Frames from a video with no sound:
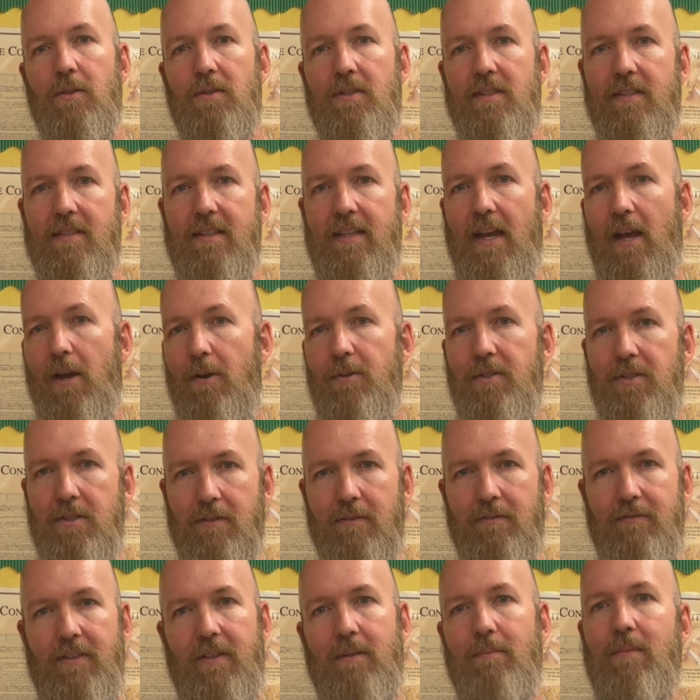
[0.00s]
to
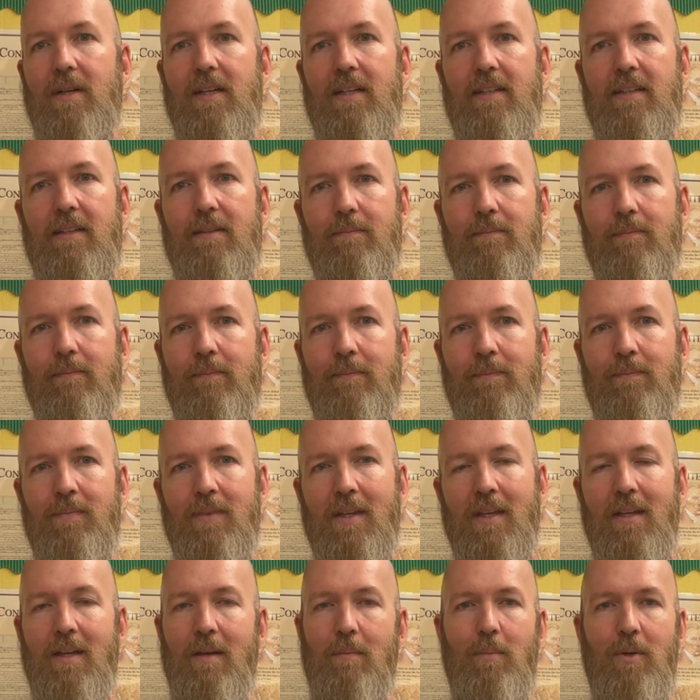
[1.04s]
counterfeit money.
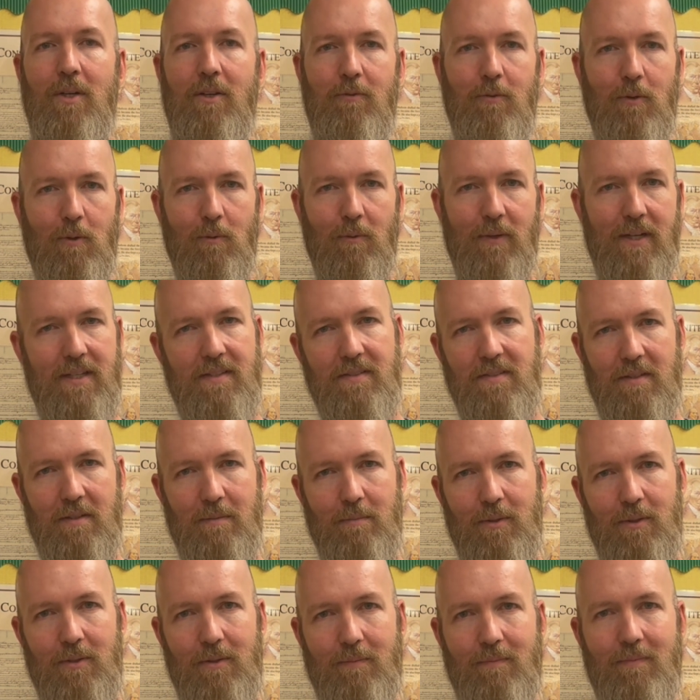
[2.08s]
But if we're
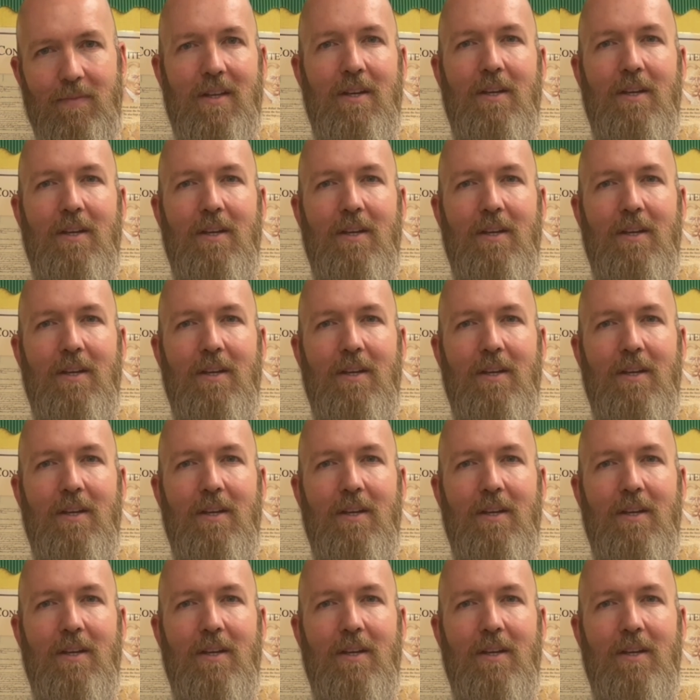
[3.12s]
reasonable,